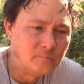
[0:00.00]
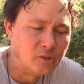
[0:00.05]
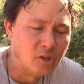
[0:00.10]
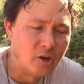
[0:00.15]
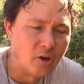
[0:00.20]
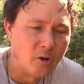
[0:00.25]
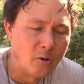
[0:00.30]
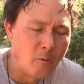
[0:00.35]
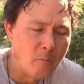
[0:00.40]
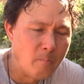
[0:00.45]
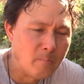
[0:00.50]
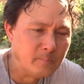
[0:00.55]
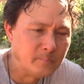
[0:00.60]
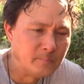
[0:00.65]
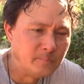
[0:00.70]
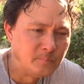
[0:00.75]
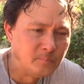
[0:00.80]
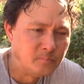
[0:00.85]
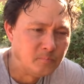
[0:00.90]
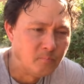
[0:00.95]
you know,
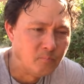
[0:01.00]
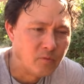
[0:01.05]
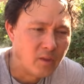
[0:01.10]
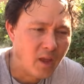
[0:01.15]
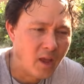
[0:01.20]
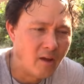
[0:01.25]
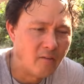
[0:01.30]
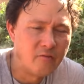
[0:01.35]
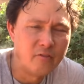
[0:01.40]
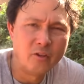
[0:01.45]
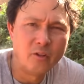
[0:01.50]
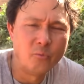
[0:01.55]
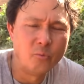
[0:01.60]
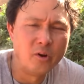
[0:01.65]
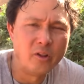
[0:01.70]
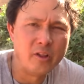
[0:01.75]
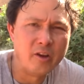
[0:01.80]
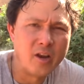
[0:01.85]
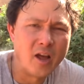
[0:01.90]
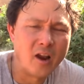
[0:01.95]
have
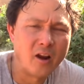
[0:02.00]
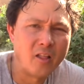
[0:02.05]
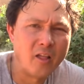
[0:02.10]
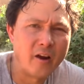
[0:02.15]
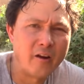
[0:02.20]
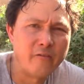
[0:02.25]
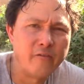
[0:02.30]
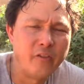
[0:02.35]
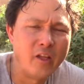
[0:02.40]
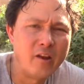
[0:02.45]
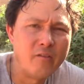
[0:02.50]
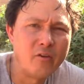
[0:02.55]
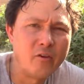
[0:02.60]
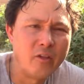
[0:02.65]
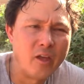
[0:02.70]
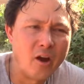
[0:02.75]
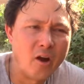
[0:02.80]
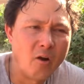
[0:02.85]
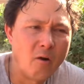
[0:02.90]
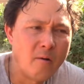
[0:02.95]
really not a lot of flavor
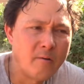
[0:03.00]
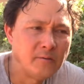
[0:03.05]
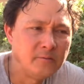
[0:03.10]
there.